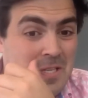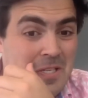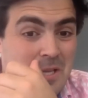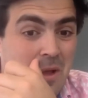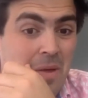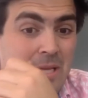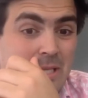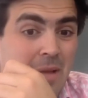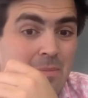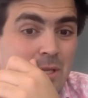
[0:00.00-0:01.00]
So in
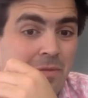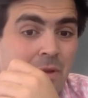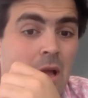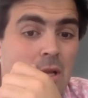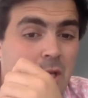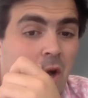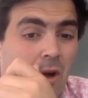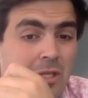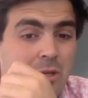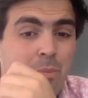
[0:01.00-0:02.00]
terms of
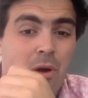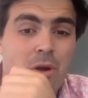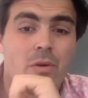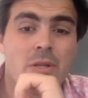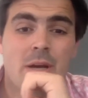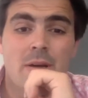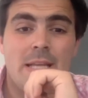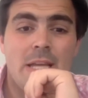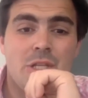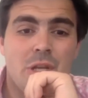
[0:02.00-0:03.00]
task
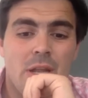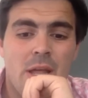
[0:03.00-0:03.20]
prioritization,